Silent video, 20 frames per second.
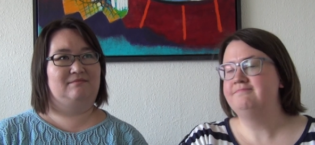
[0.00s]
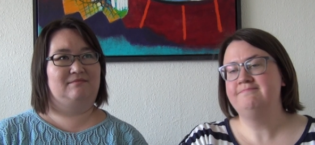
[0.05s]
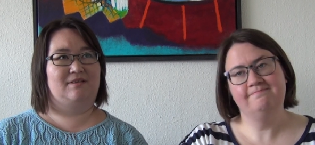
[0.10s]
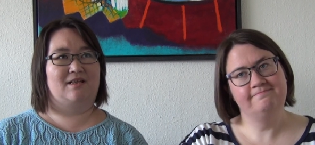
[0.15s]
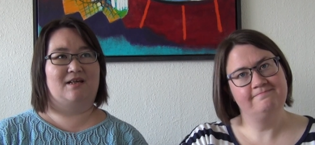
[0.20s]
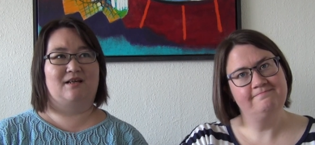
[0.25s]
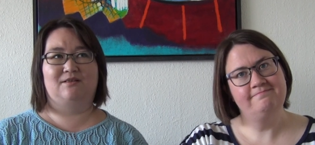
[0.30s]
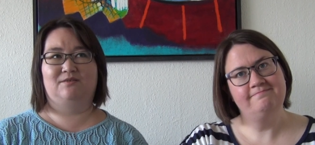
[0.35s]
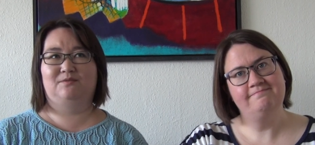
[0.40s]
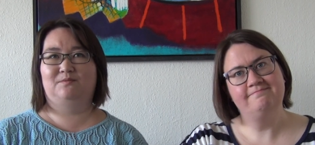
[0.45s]

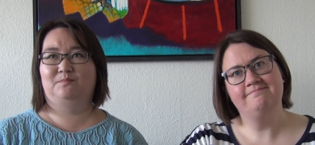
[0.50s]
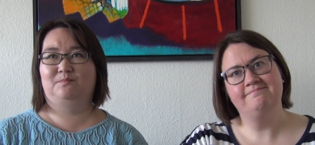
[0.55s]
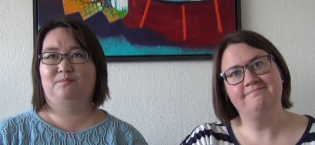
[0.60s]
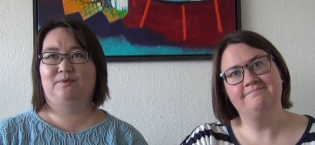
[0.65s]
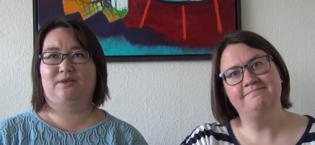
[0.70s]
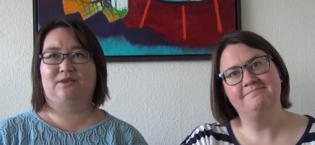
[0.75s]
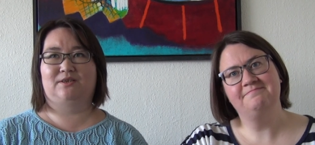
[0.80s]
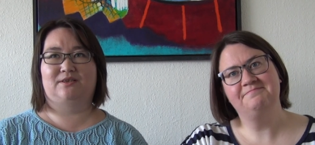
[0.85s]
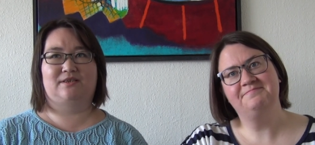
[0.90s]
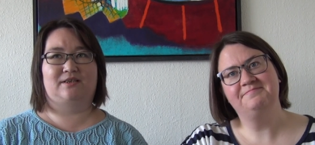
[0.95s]
Speaker 1: No,
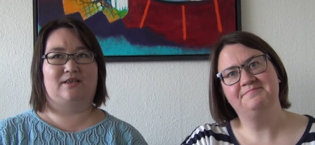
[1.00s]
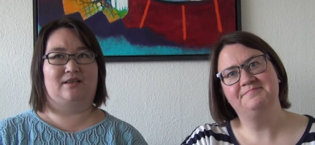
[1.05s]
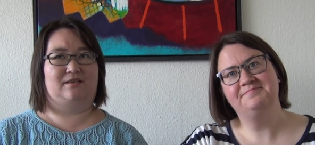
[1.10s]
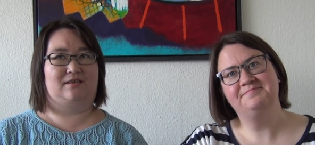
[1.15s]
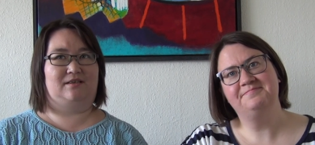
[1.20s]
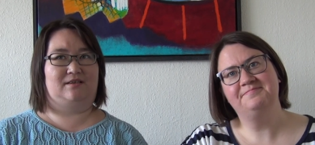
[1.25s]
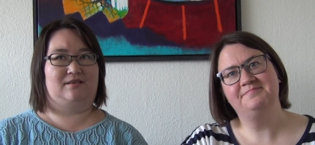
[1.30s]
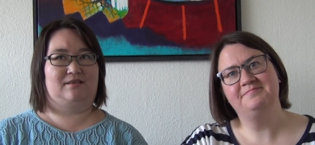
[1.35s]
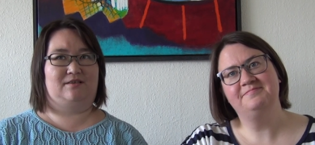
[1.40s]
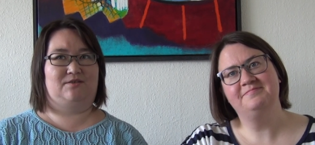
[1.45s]
because I
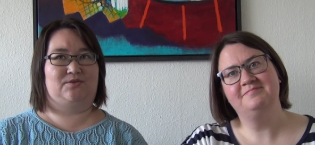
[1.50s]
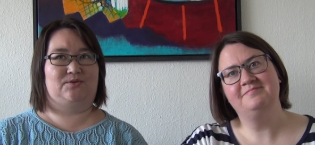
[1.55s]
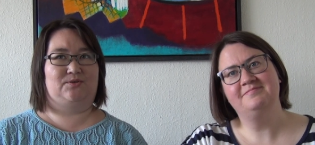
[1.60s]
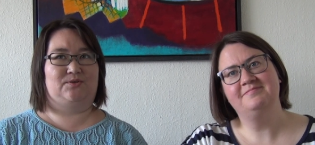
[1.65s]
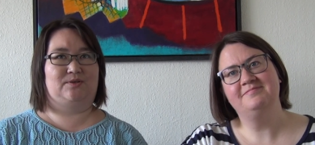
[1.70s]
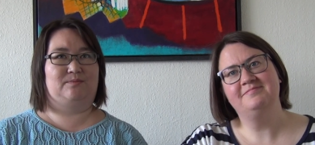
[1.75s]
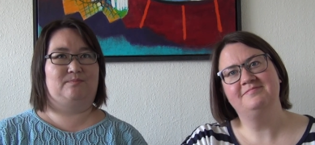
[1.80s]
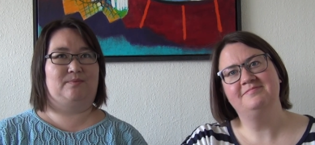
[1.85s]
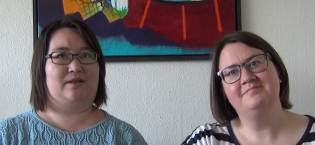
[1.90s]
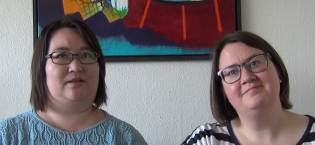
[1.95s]
didn't
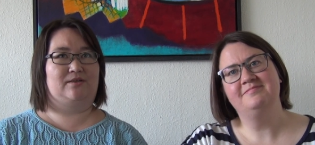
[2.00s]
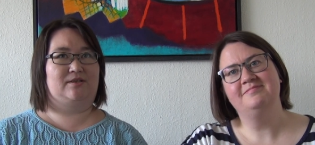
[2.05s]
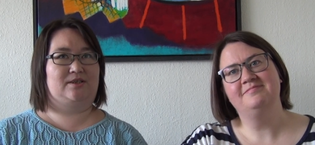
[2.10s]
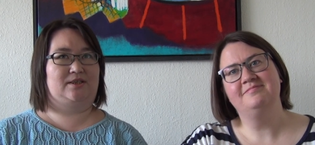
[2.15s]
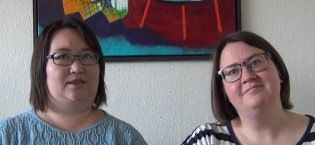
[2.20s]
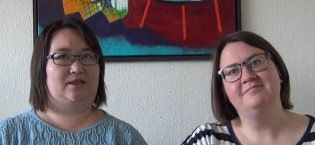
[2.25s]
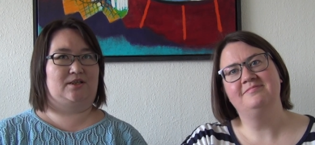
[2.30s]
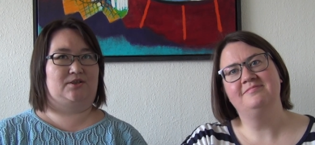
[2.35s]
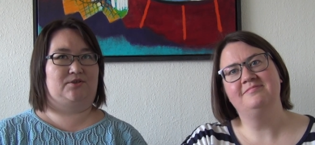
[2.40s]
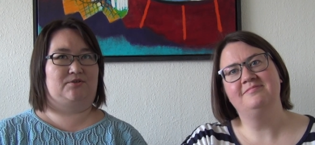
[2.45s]
talk about a
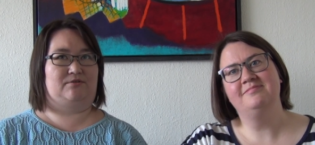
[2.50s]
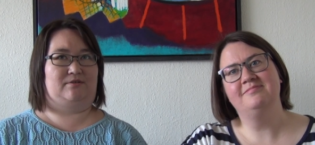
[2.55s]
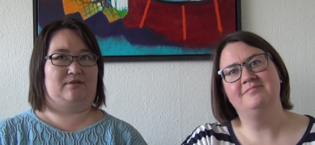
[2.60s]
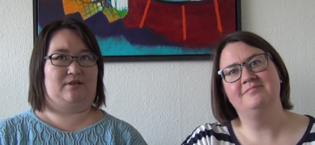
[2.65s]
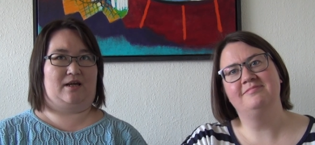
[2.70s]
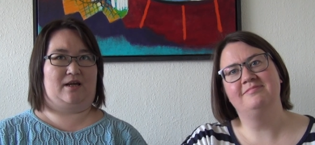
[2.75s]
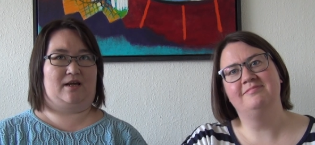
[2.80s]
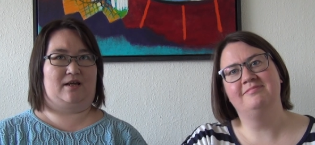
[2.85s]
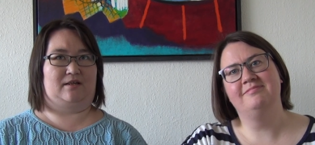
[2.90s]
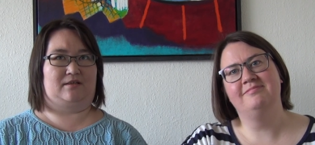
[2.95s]
sexual
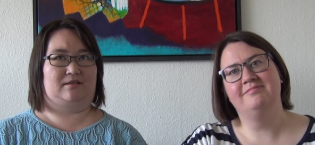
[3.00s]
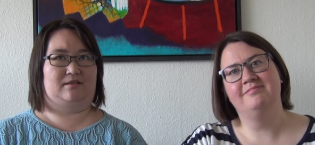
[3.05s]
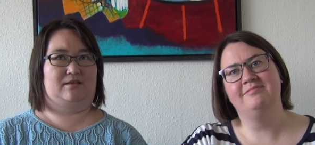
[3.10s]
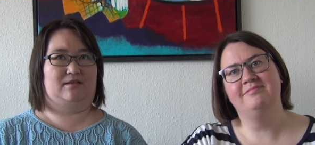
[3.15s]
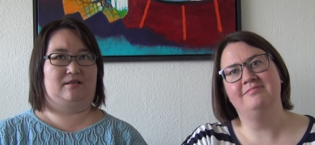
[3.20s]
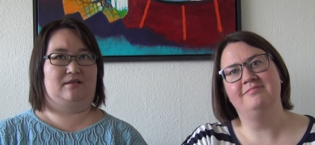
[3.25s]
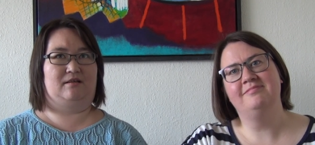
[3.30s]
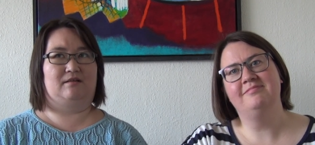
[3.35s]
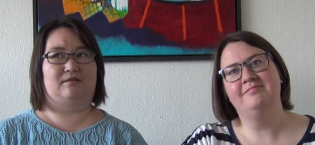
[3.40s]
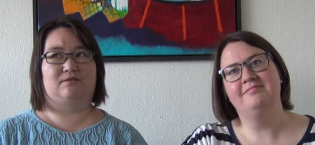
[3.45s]
act.
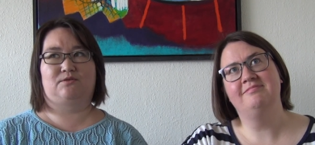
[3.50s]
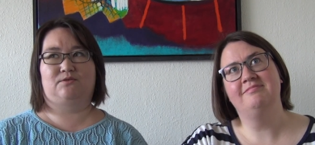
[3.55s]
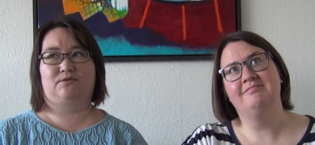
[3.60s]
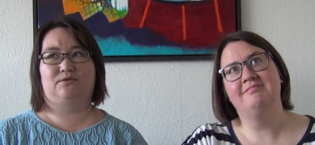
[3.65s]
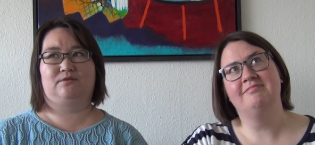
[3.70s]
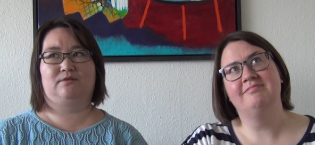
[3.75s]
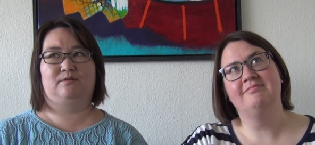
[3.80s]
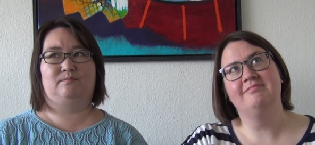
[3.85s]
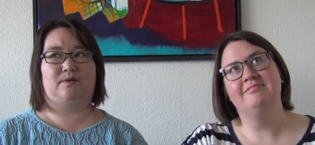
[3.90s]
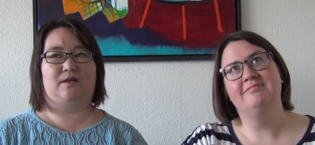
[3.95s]
I
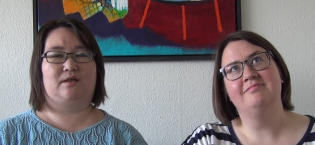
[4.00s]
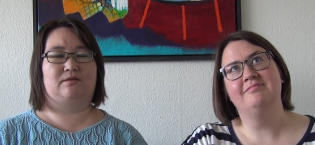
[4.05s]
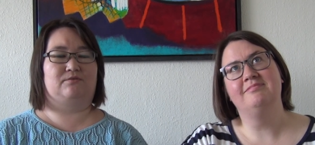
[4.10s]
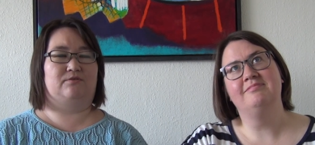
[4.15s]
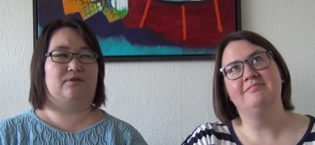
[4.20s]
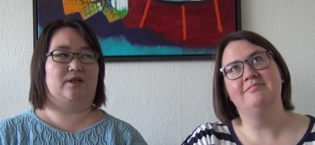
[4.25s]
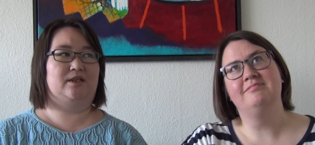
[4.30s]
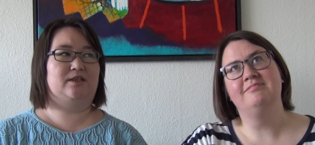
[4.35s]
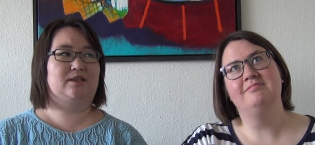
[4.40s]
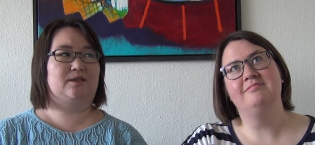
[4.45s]
talked about
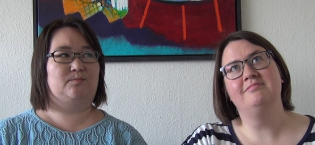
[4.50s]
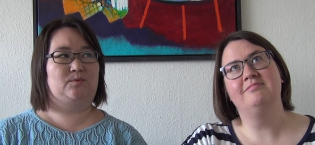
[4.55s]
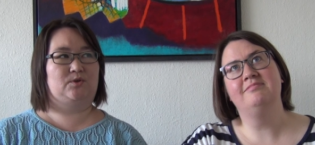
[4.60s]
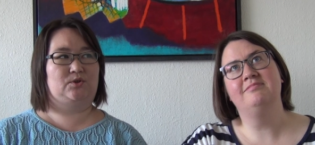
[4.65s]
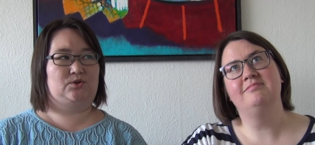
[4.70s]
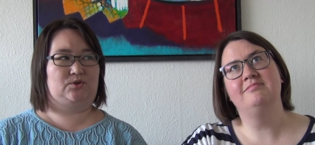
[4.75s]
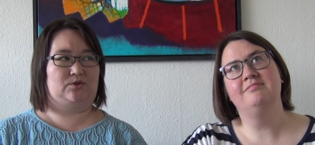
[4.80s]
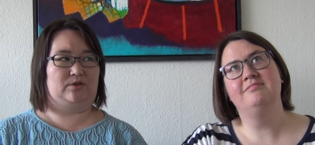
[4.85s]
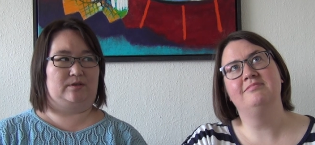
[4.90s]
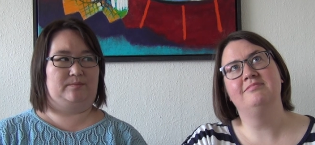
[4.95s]
creating
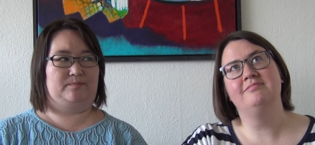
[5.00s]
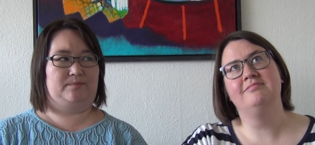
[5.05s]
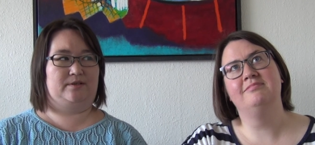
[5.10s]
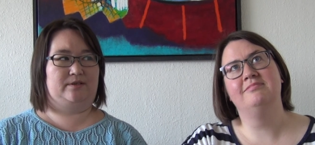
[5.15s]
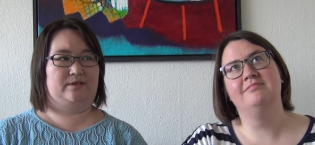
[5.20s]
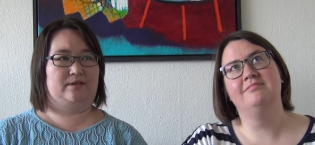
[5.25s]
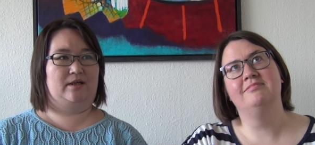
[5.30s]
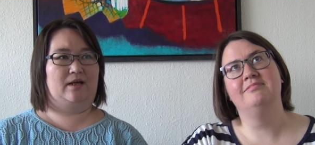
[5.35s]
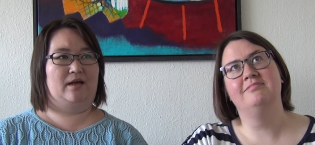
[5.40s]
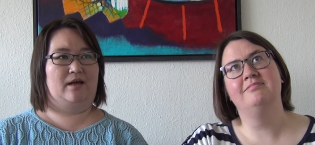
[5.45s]
more jobs
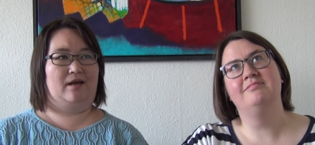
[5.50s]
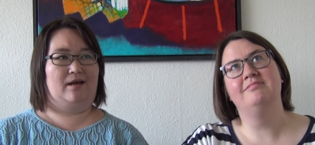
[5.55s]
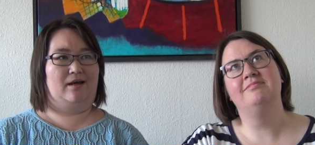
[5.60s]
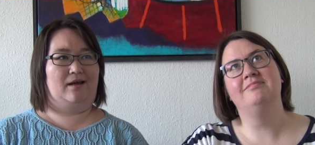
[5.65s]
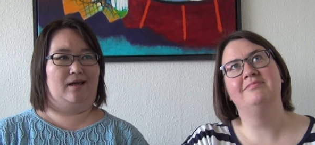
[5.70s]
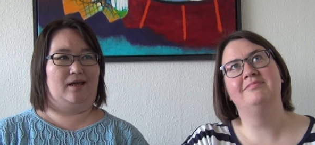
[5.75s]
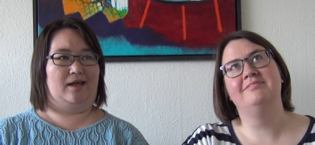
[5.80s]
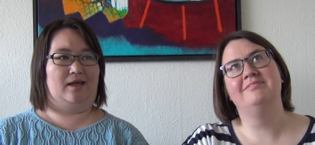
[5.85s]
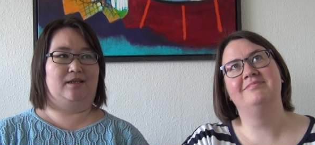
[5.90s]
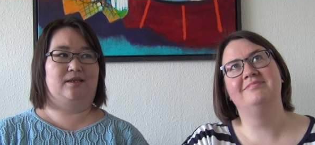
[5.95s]

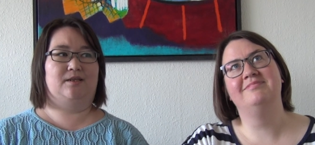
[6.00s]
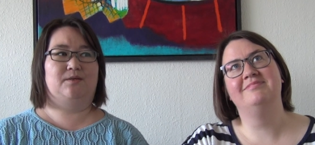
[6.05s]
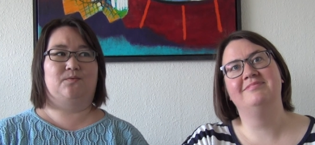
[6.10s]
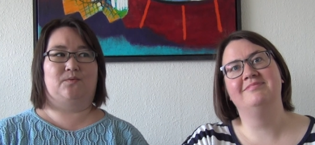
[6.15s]
in the